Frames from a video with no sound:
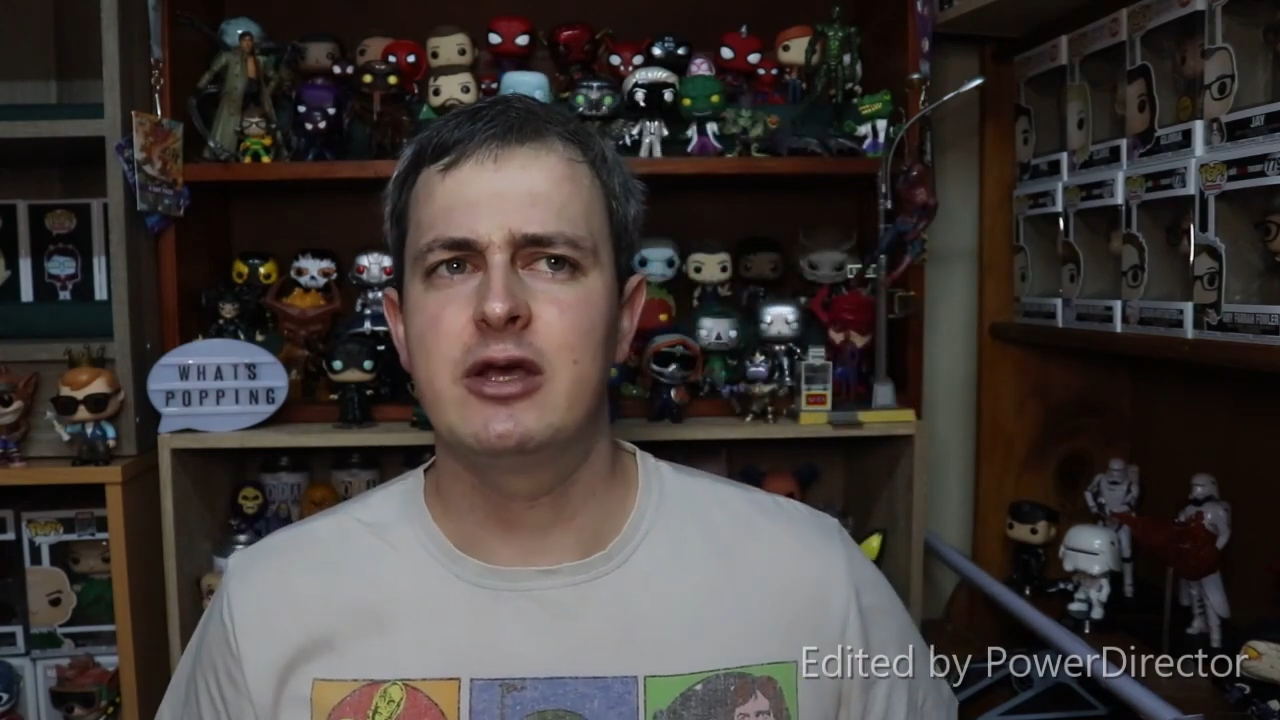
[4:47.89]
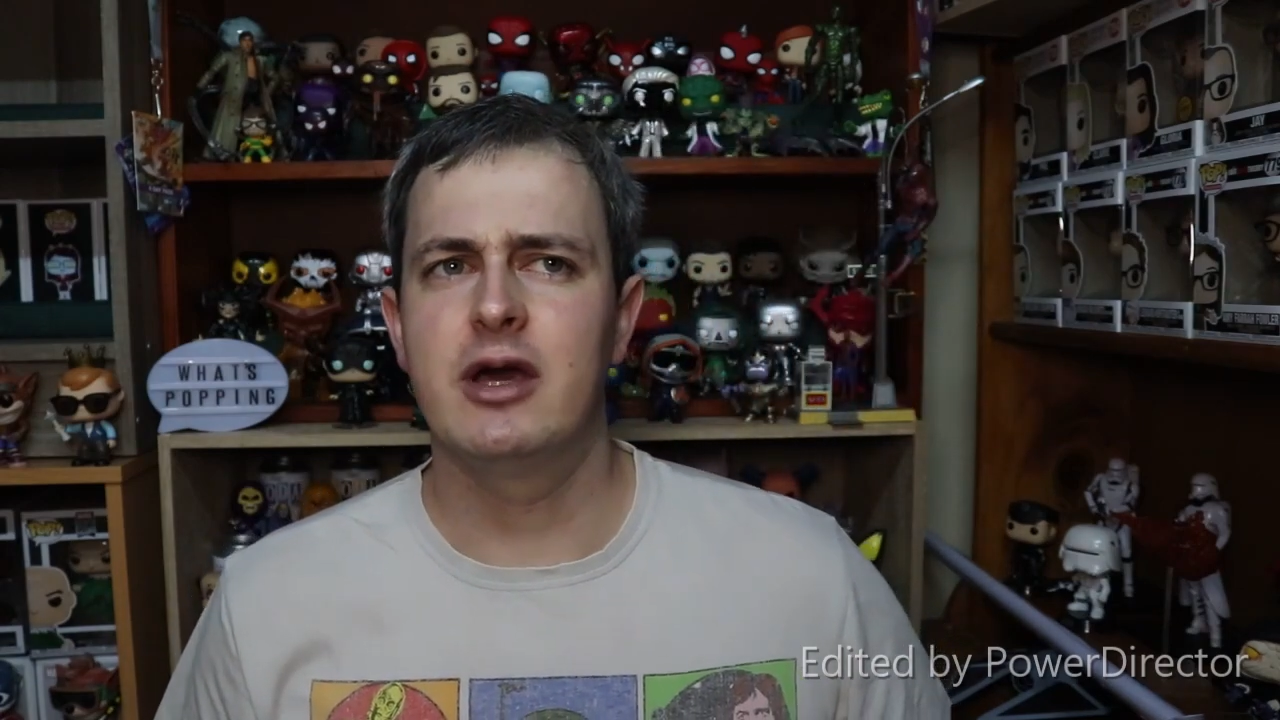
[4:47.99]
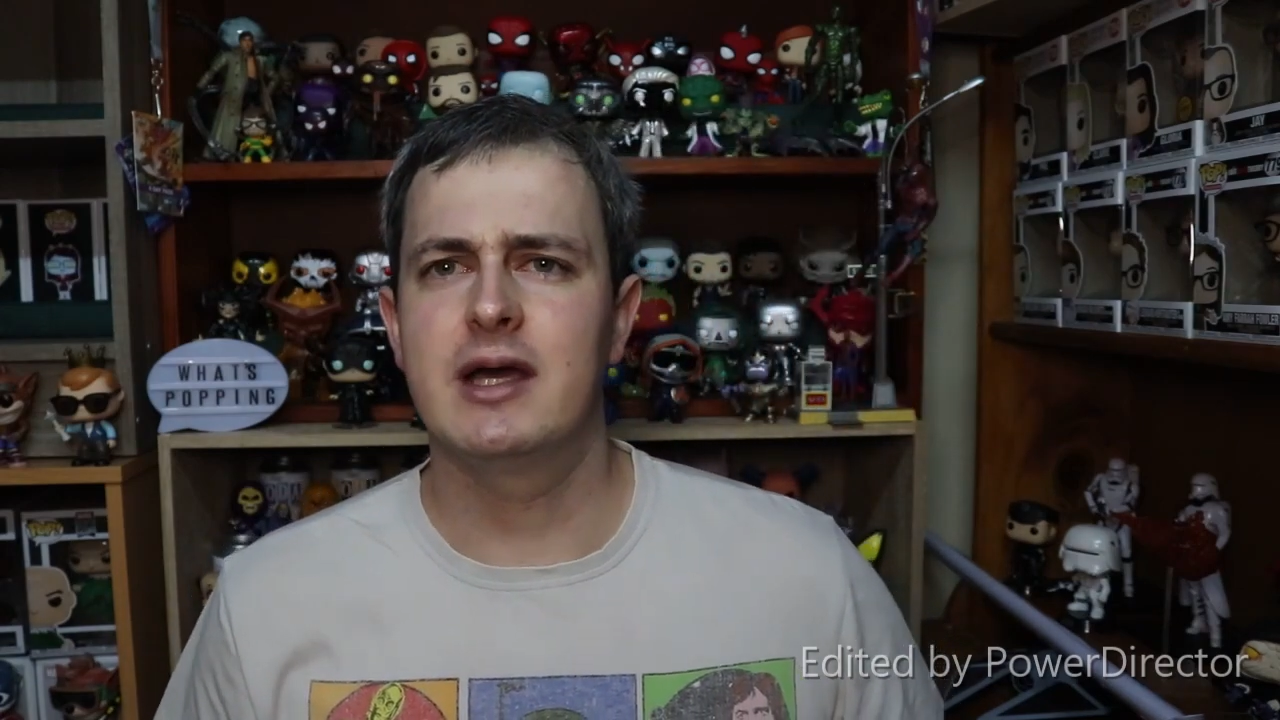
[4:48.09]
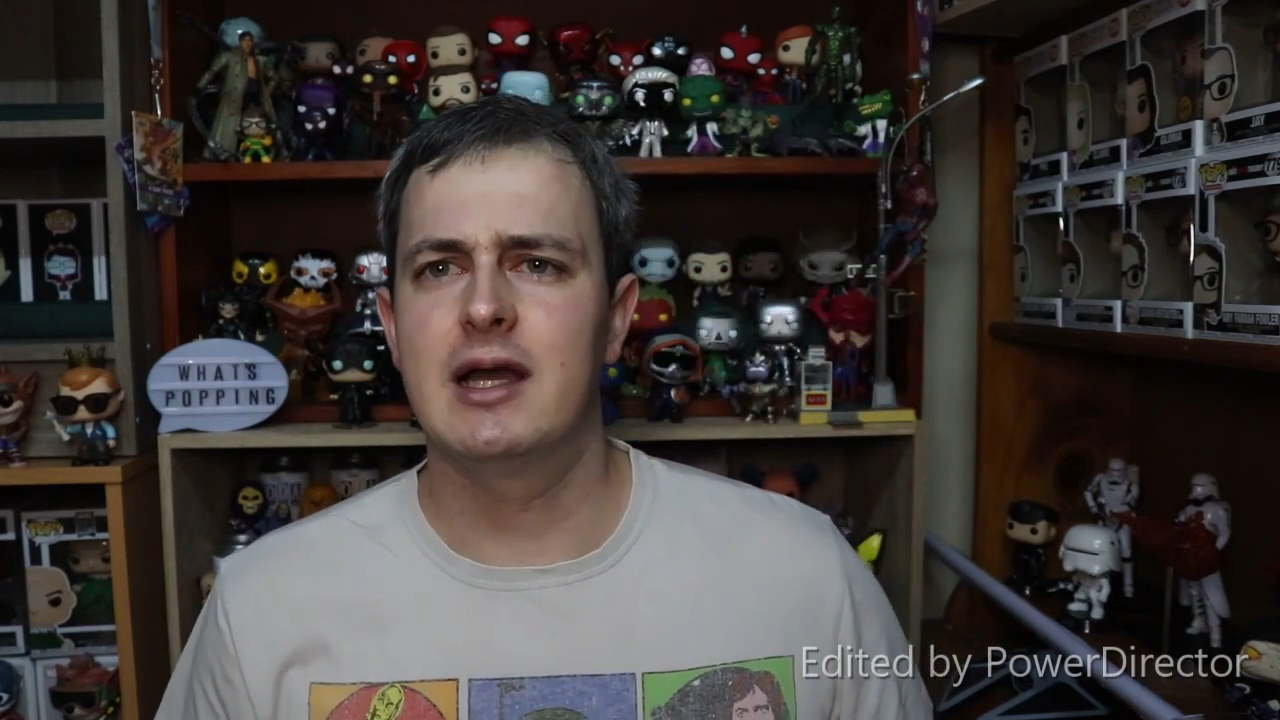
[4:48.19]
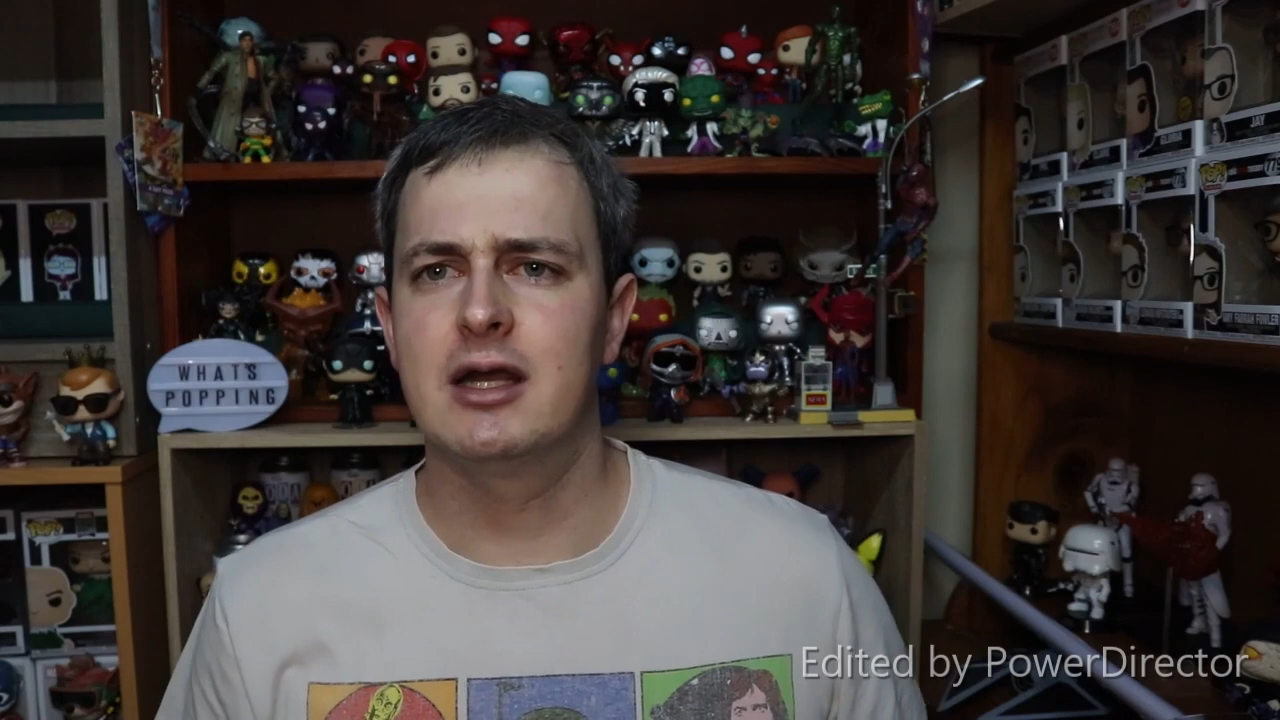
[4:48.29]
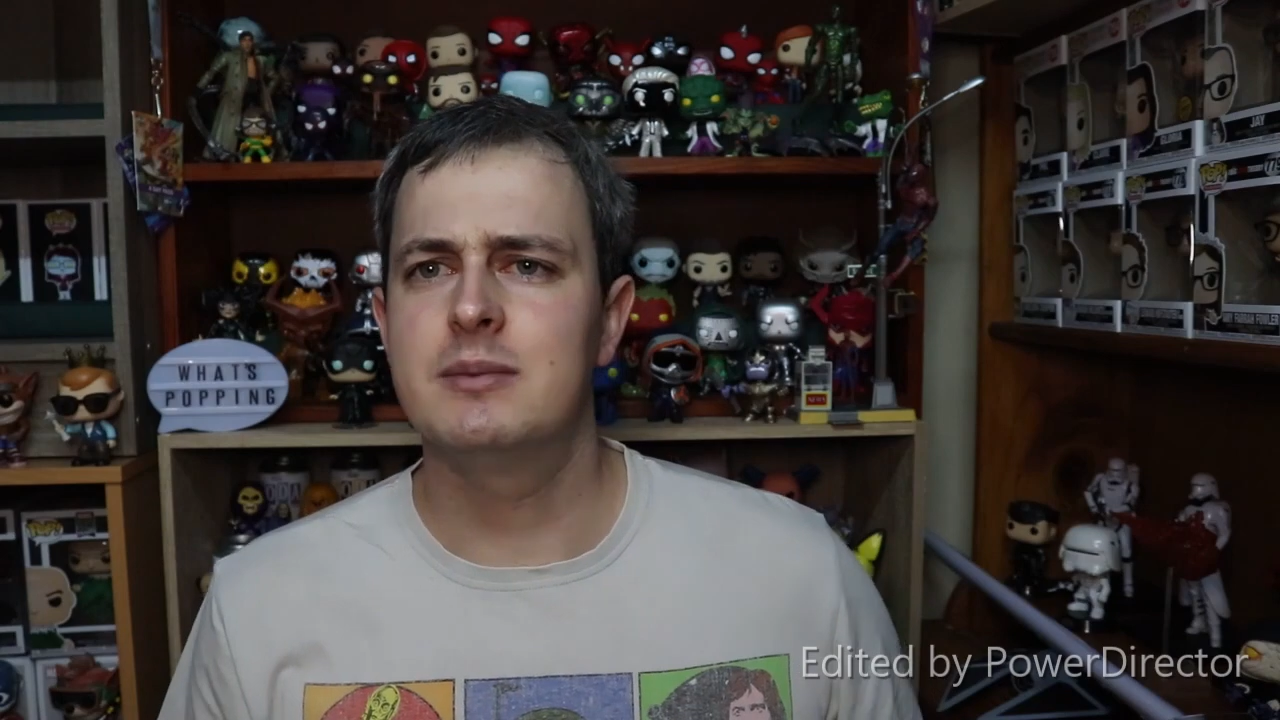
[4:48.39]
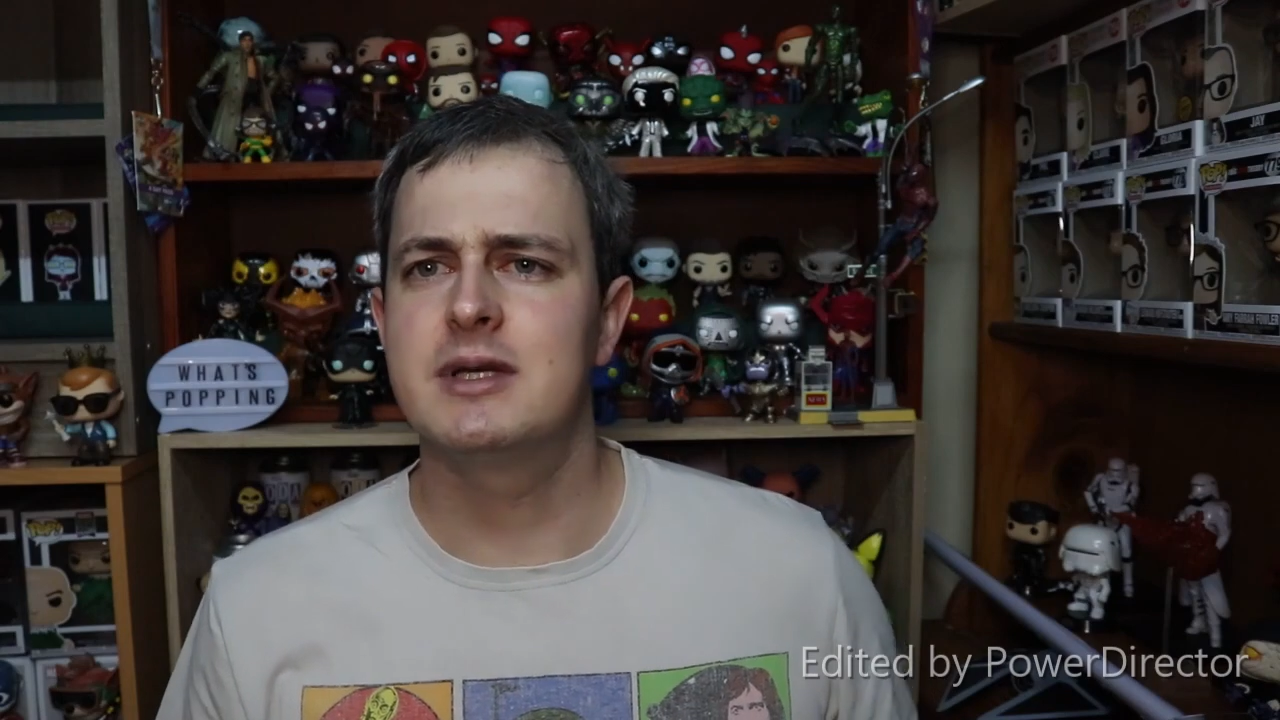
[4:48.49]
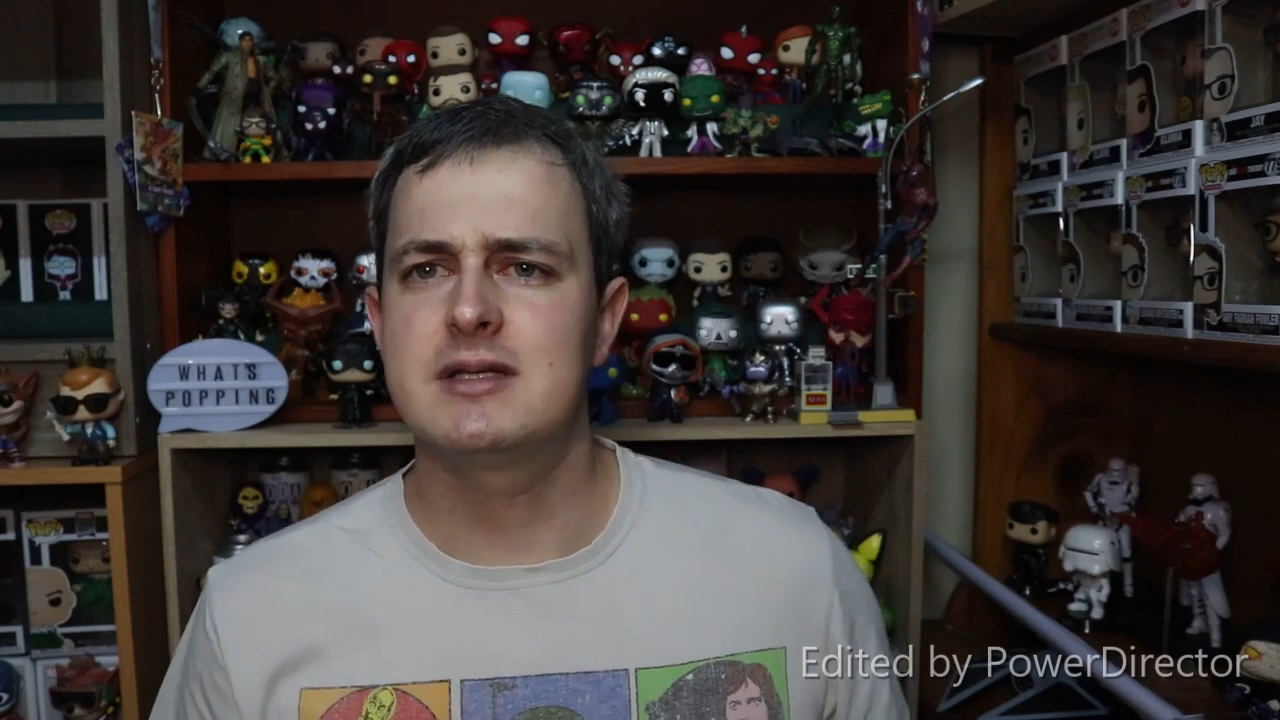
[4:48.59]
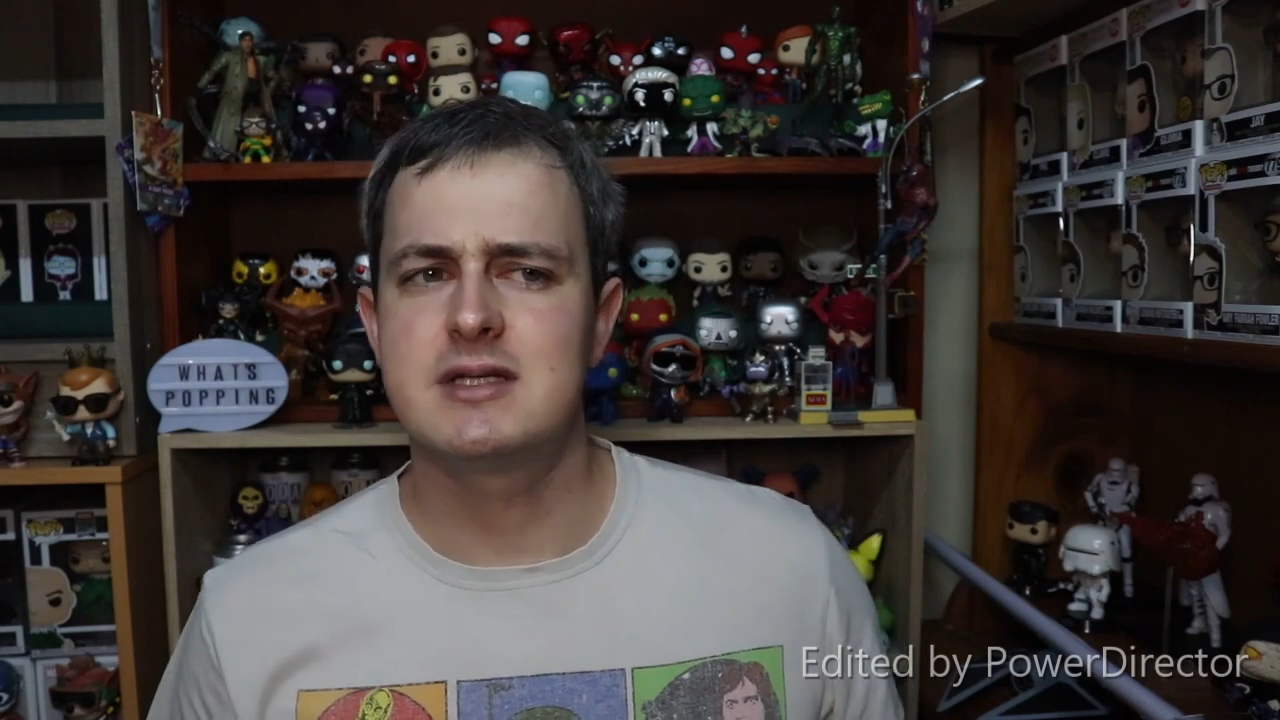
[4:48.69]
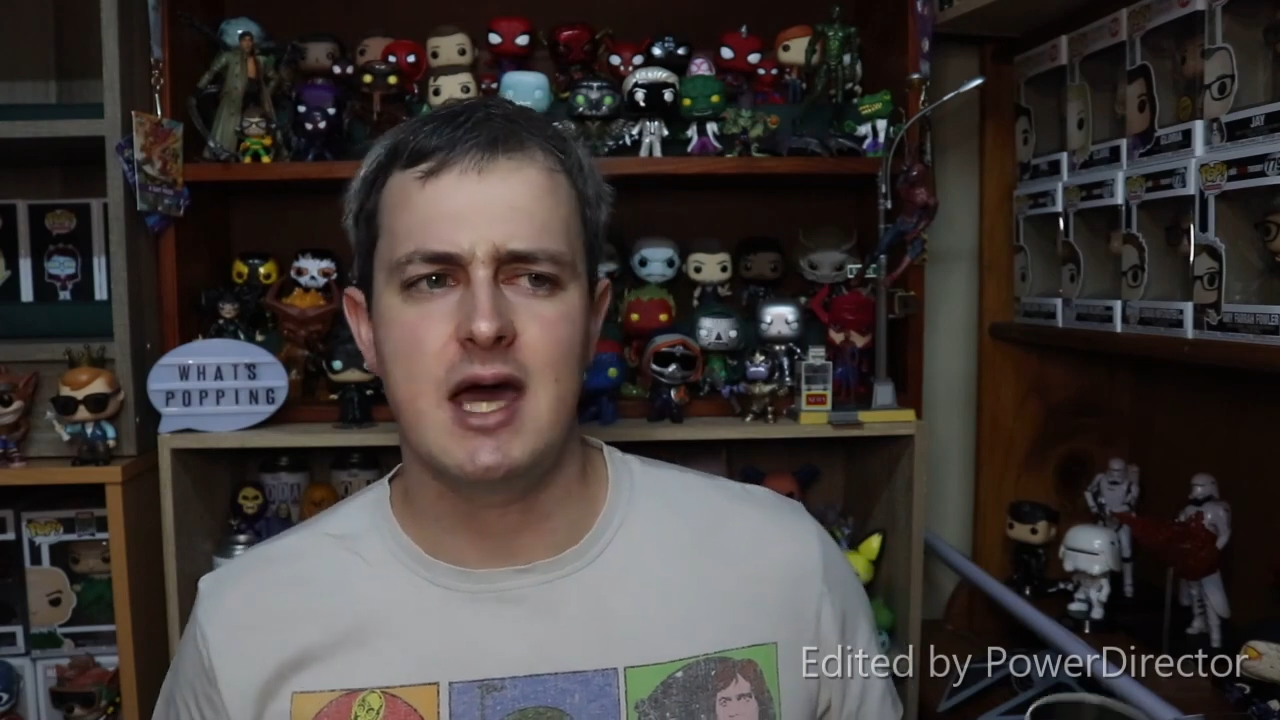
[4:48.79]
going a little bit